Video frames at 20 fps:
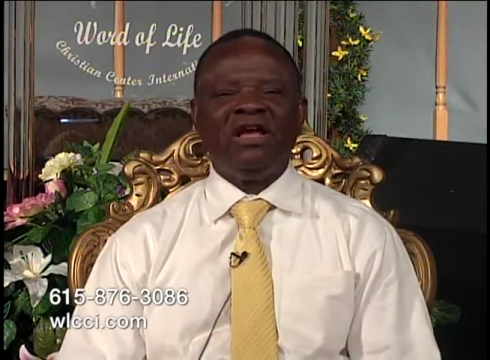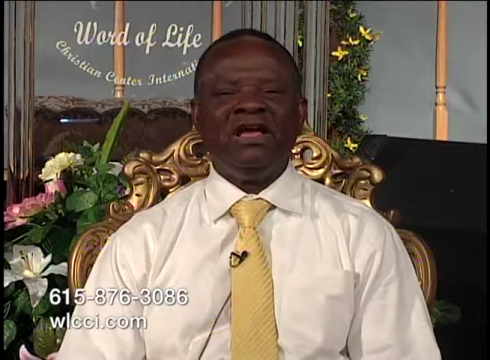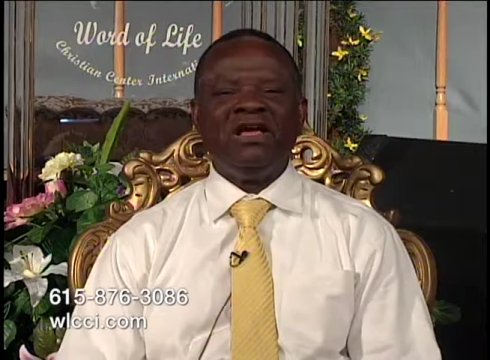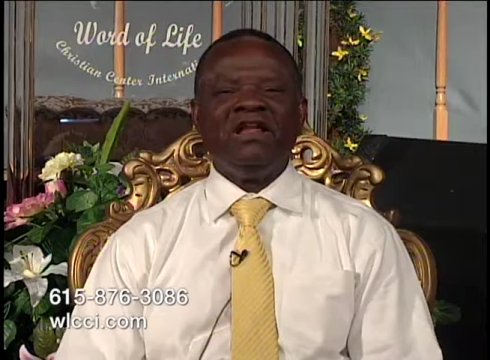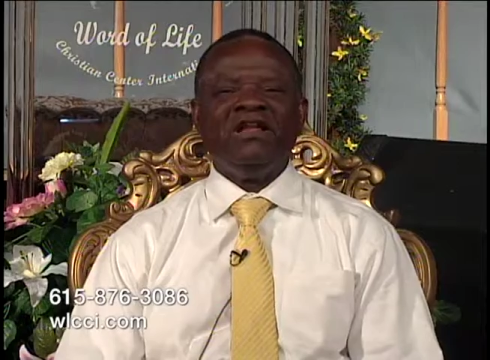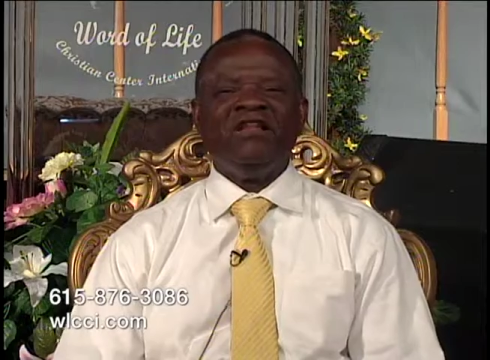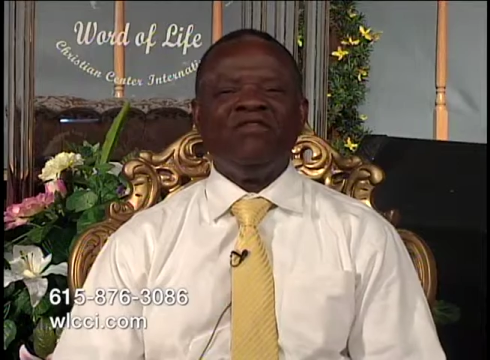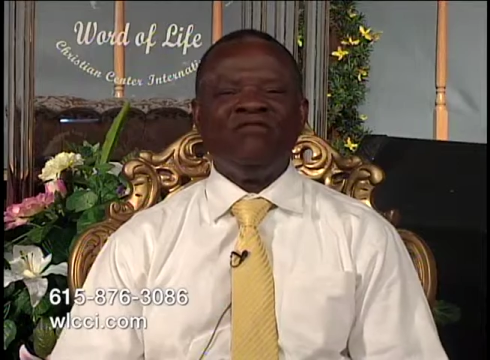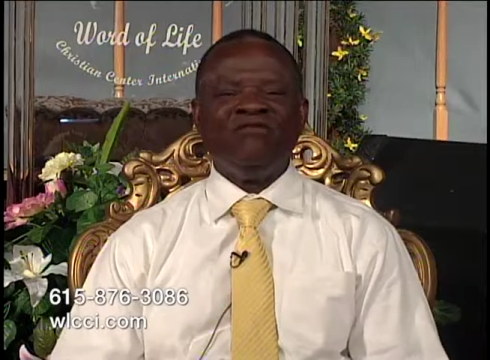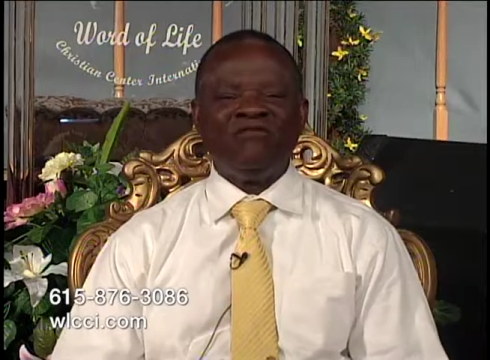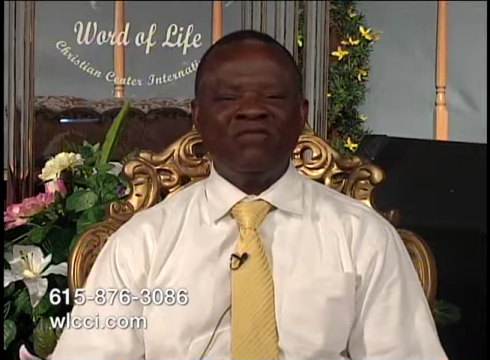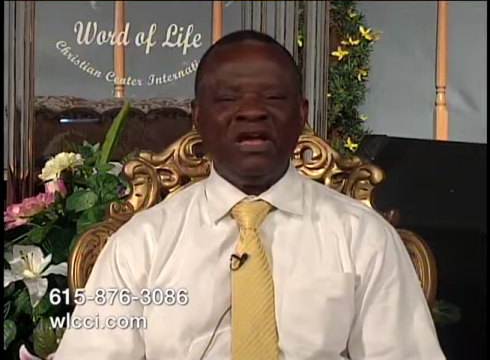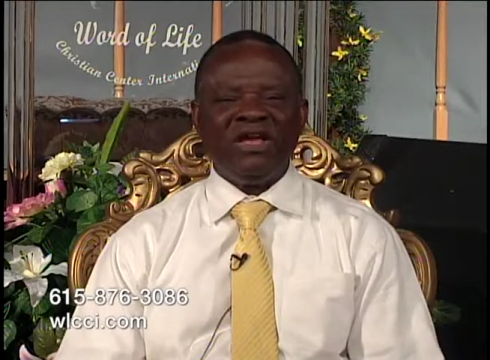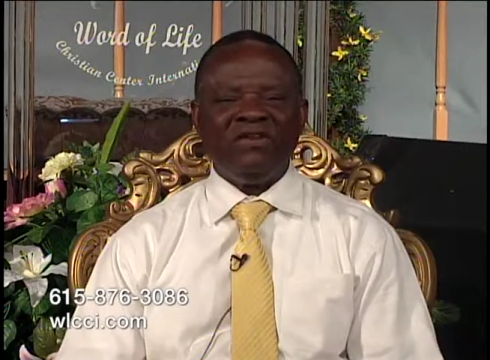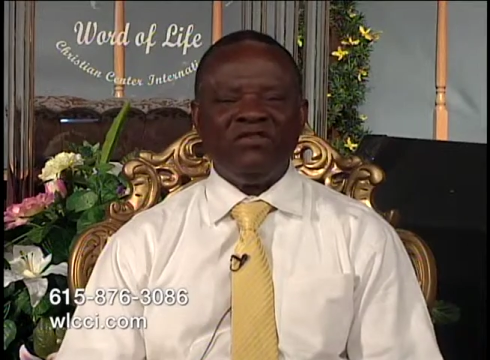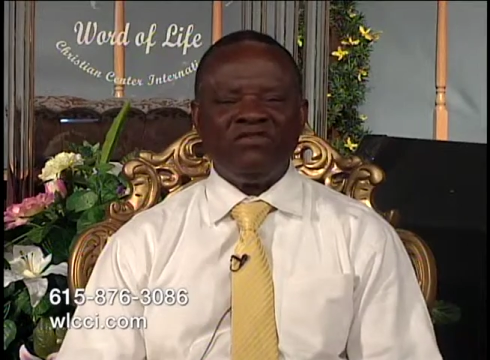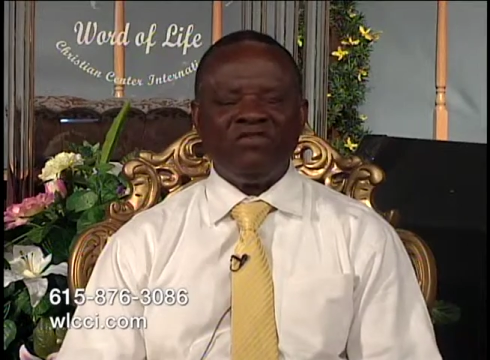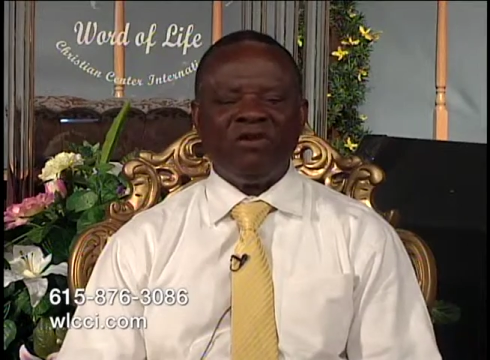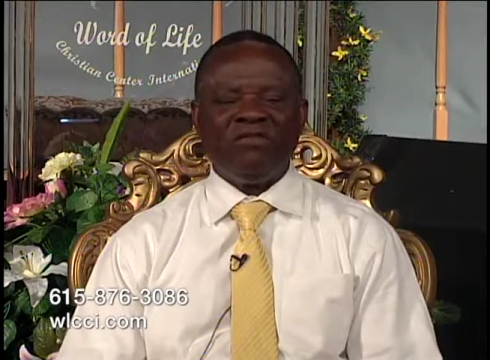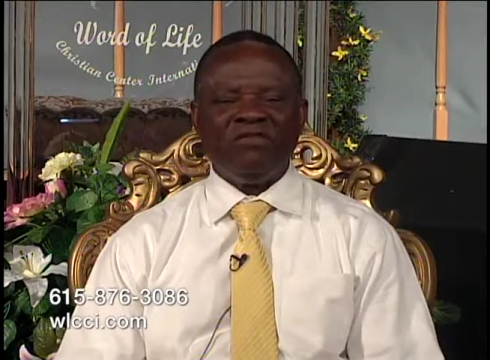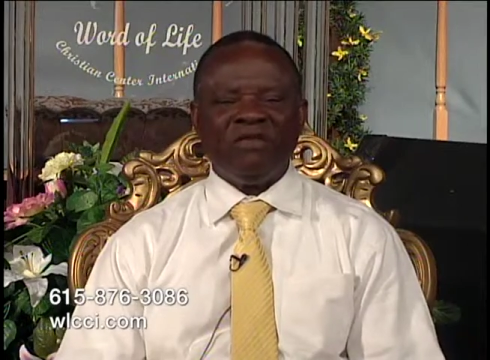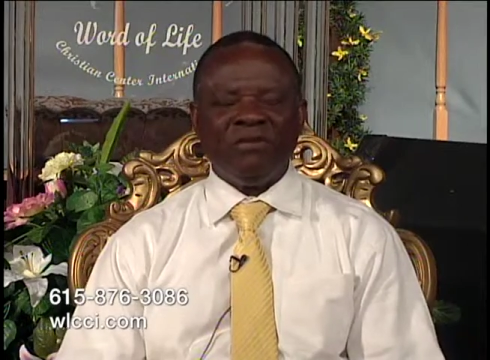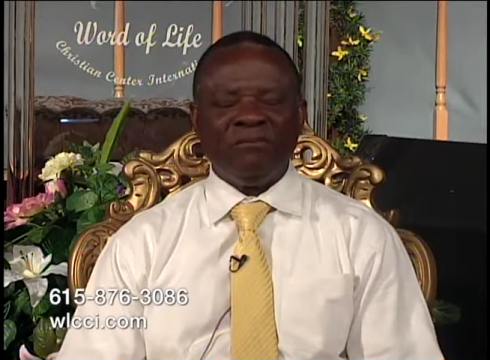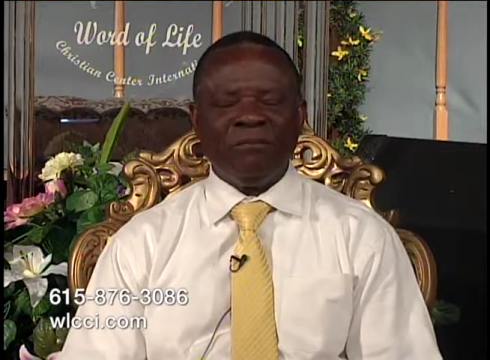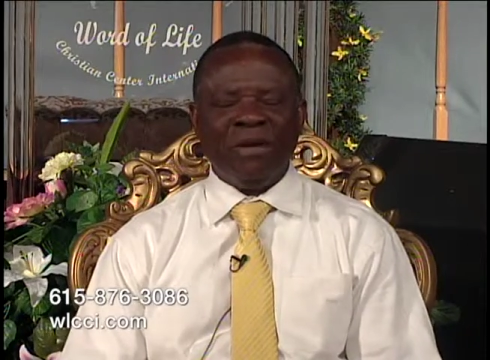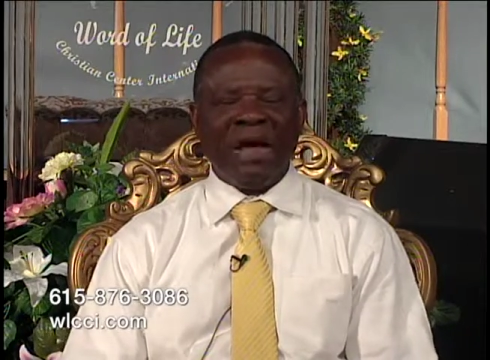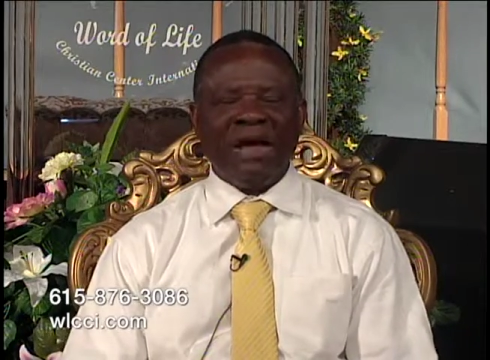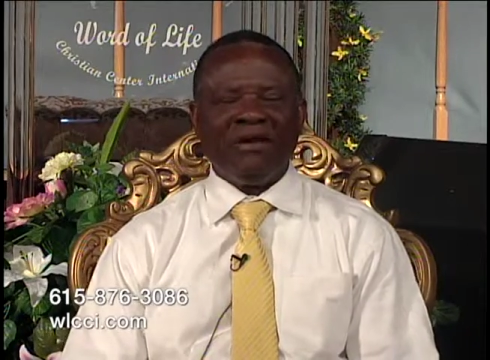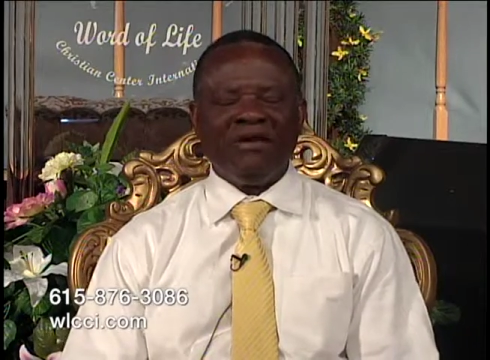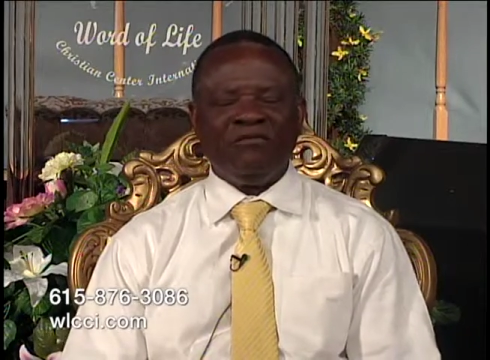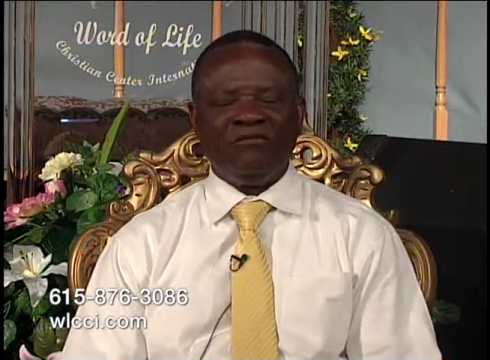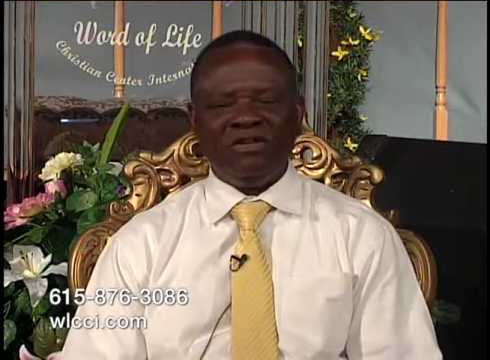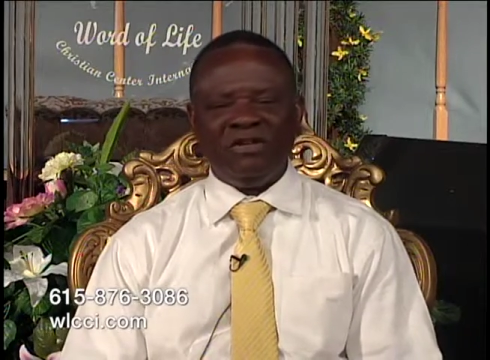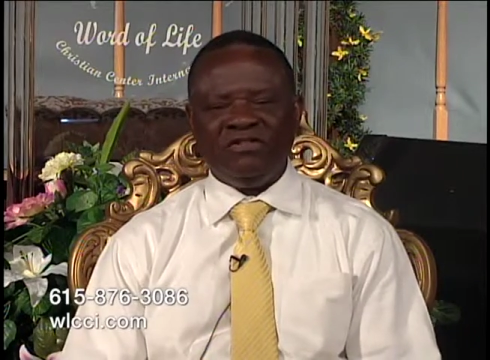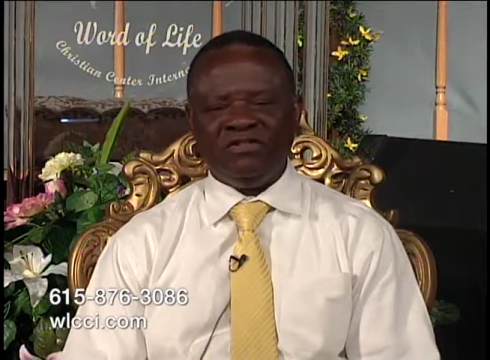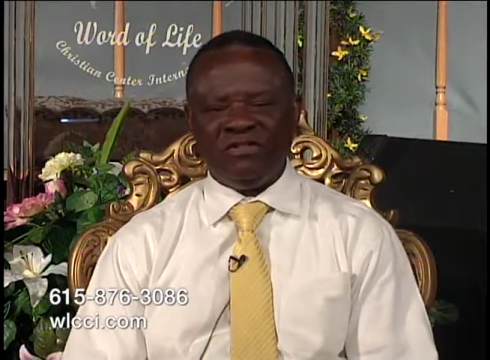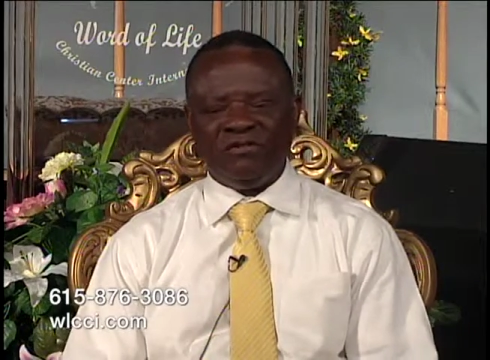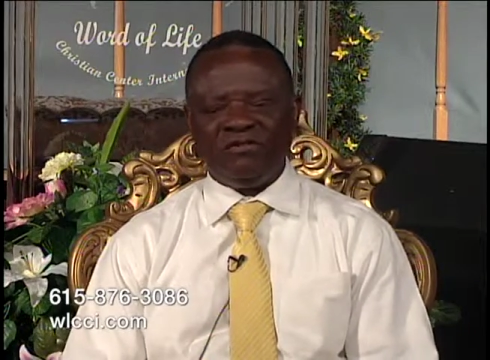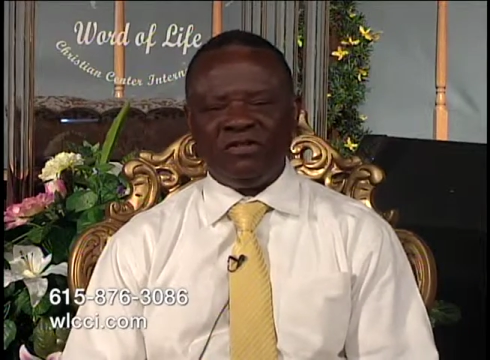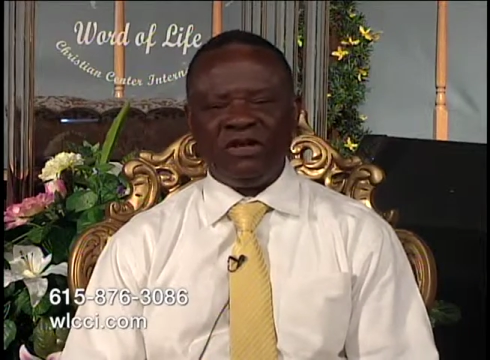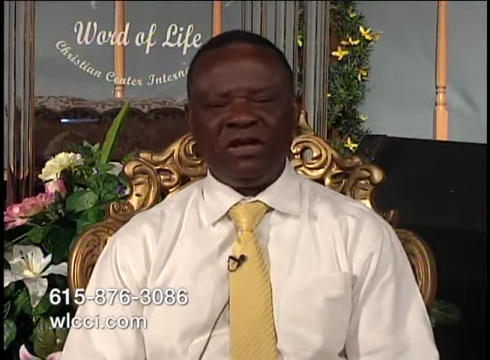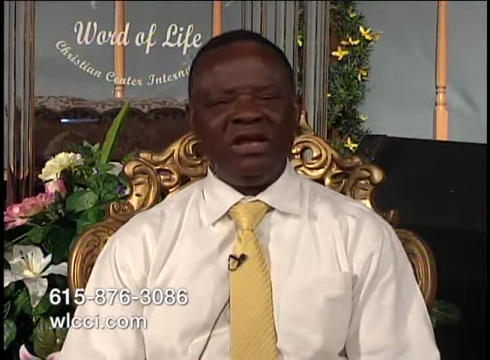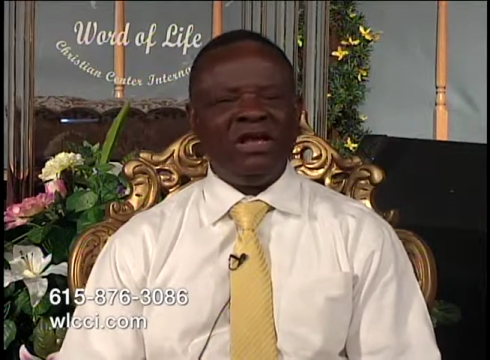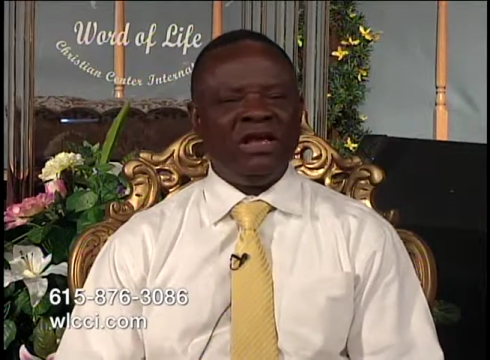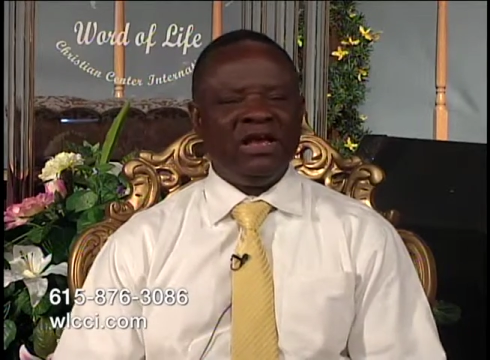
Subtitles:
in the face of the might of Egypt,